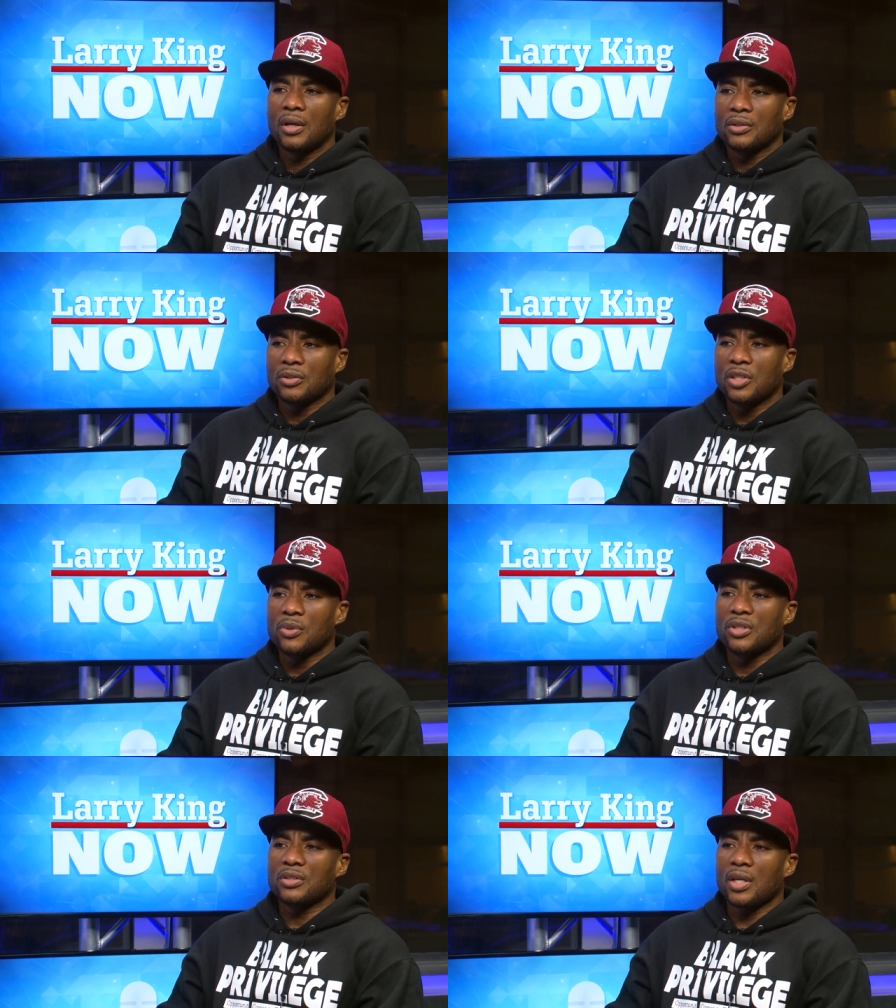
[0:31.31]
So she was
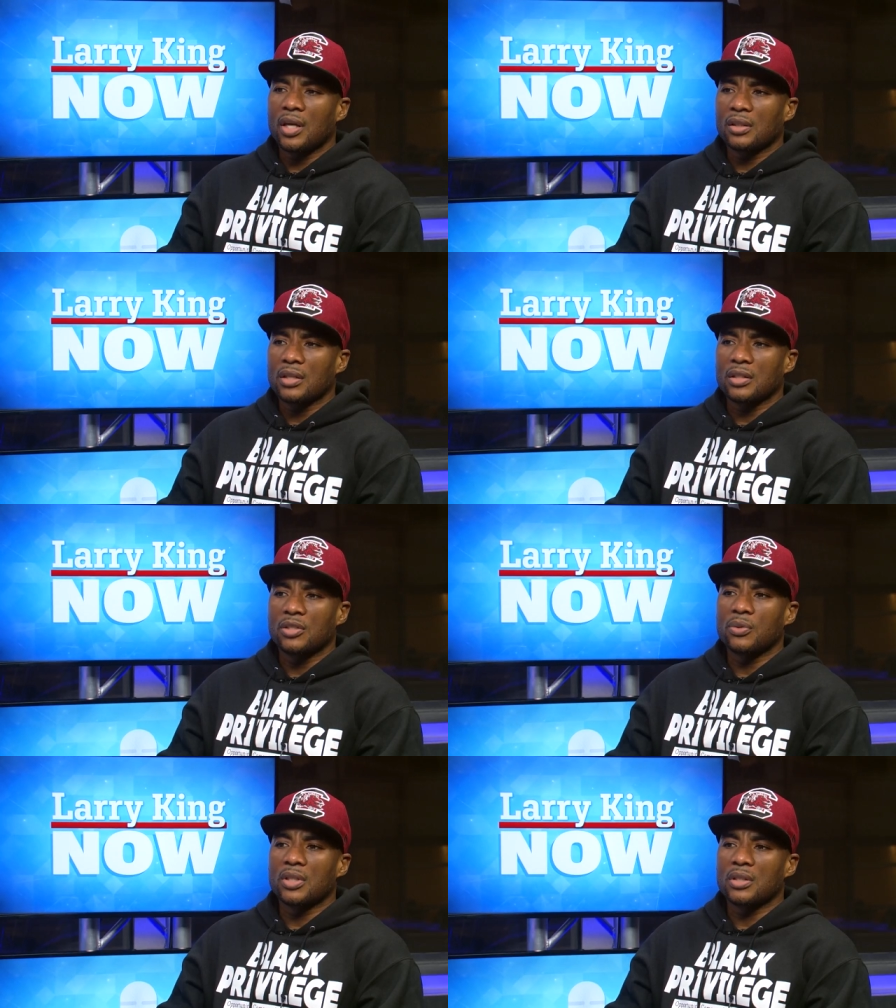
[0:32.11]
just saying things because she
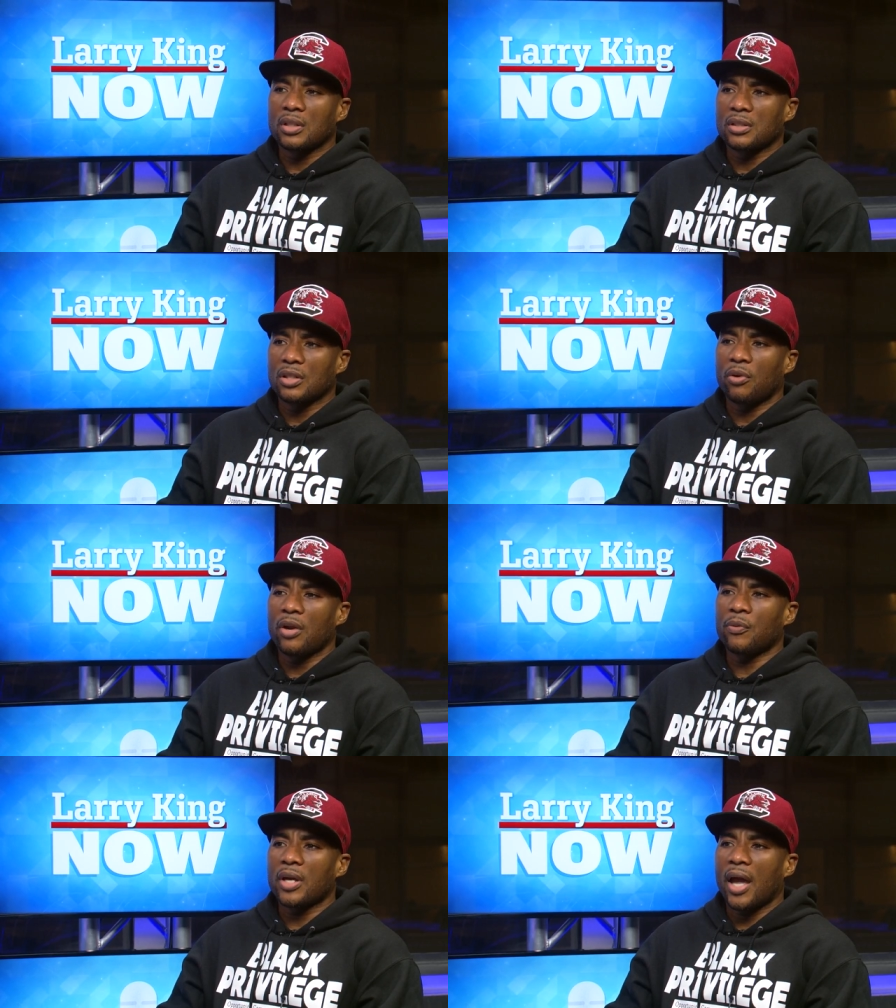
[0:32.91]
was getting such a great
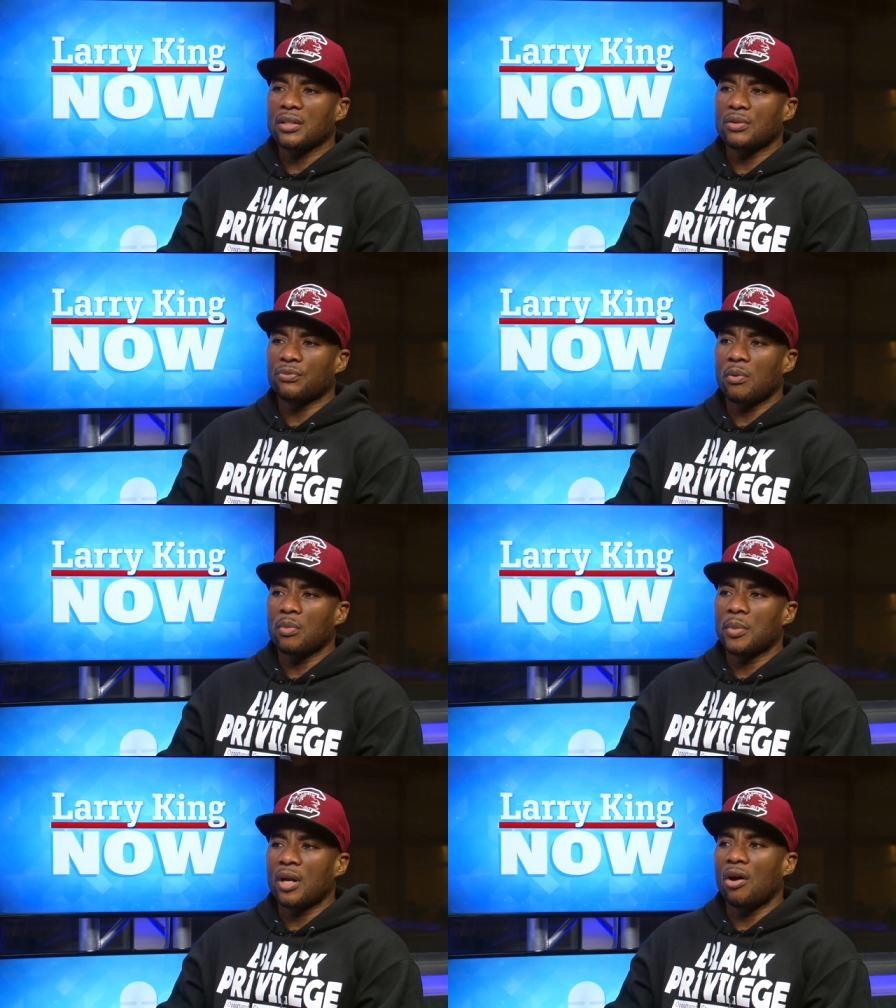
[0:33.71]
reaction from
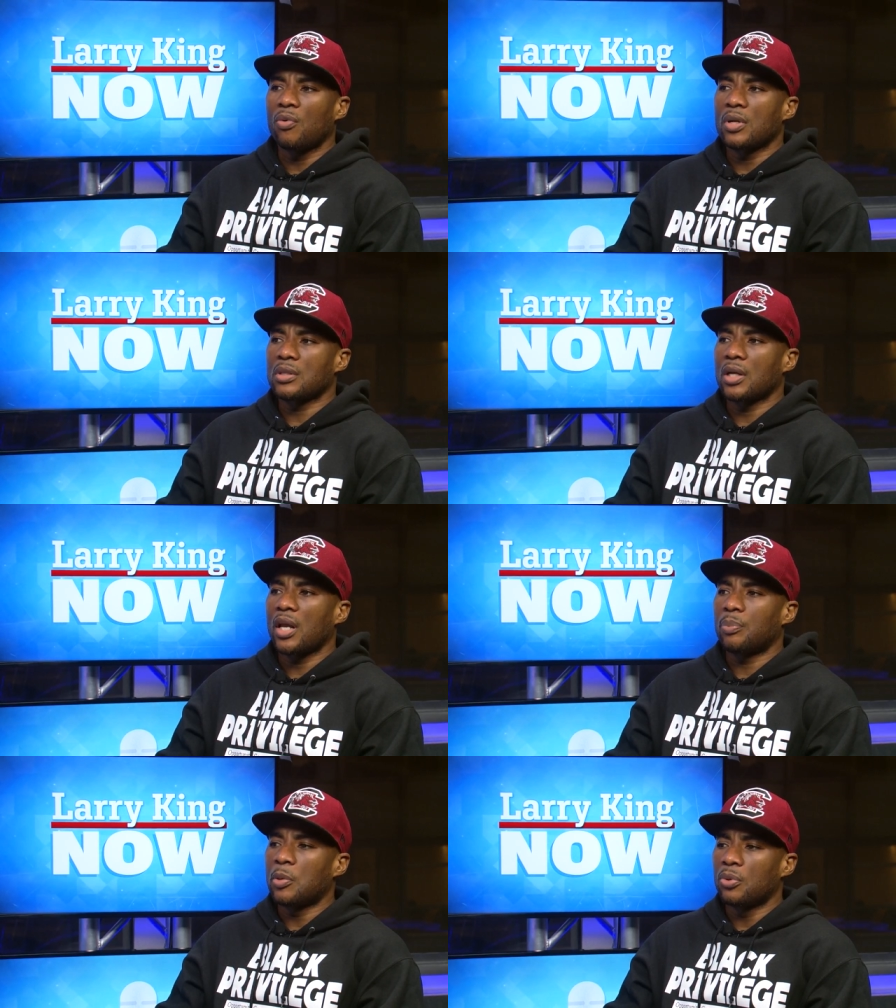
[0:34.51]
them, And I always say
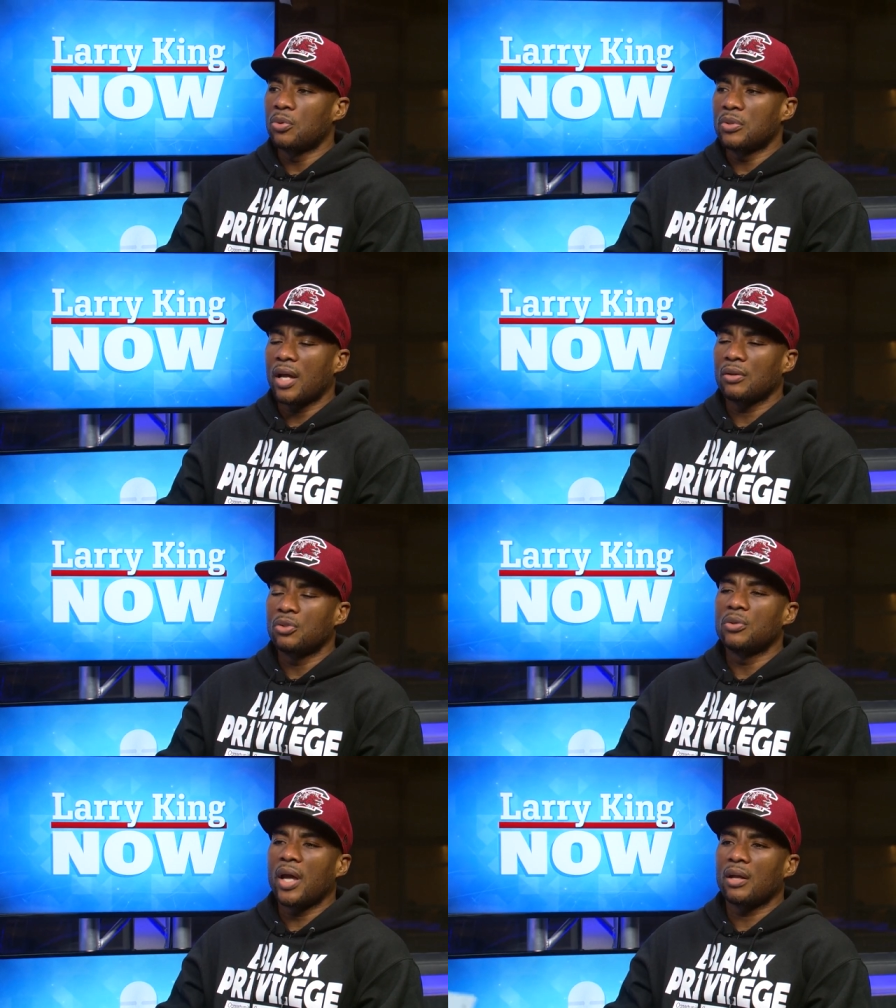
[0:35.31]
that people who da-
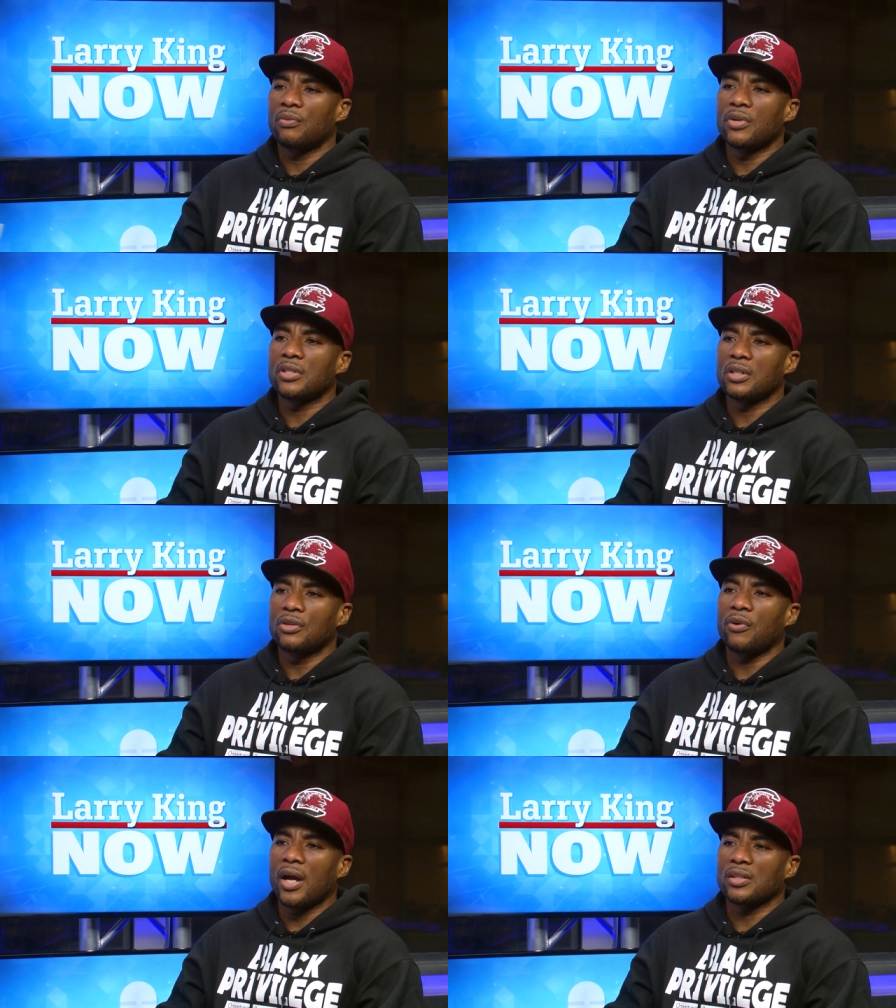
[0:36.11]
do that eventually
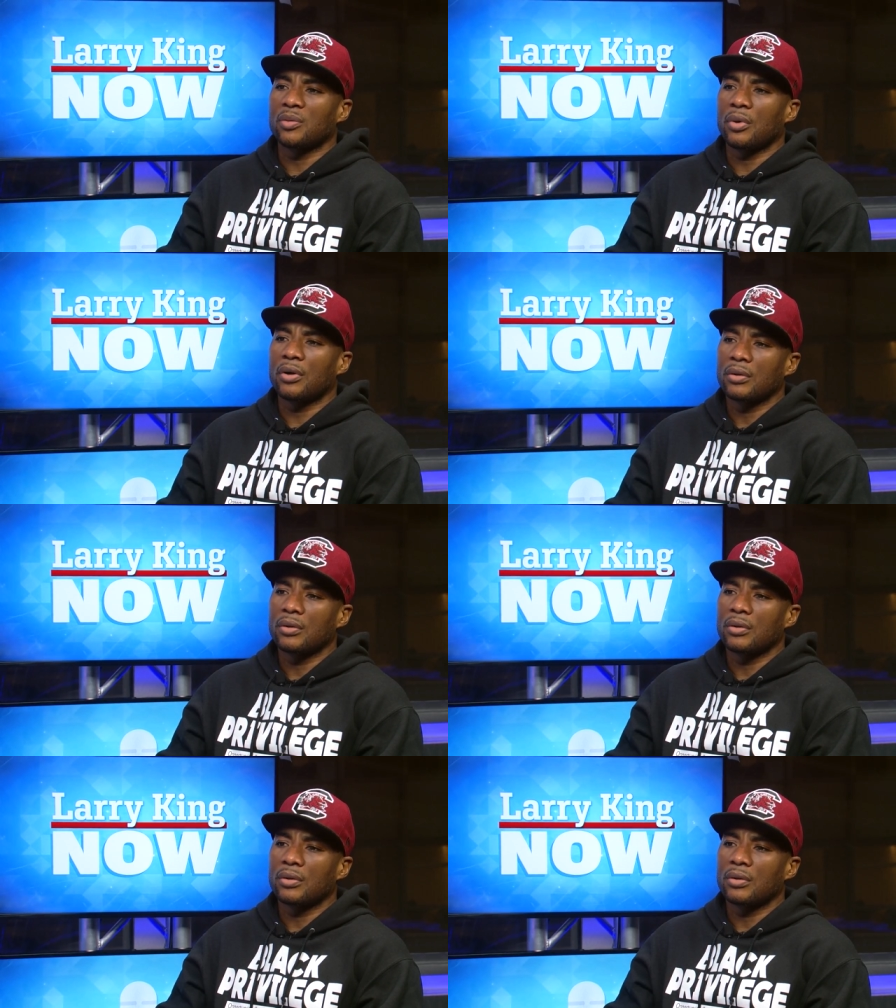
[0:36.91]
crash and burn.